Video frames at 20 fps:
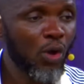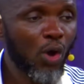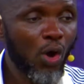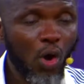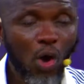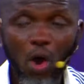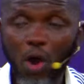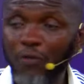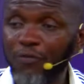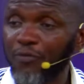
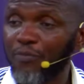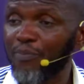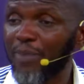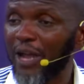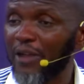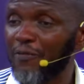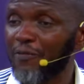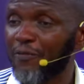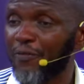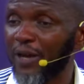of
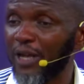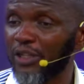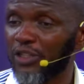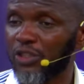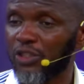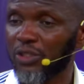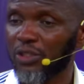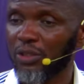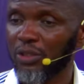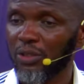my
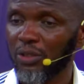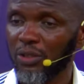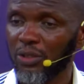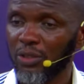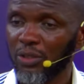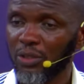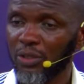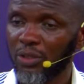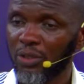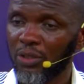flesh
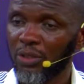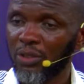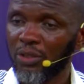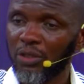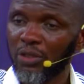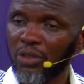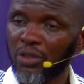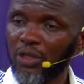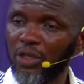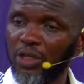
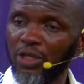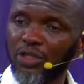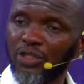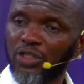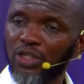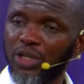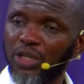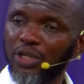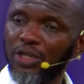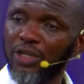is
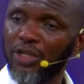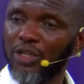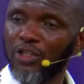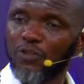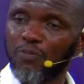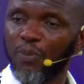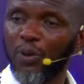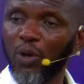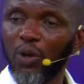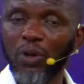in his
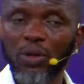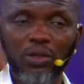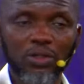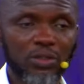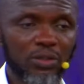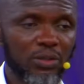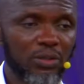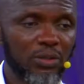blood.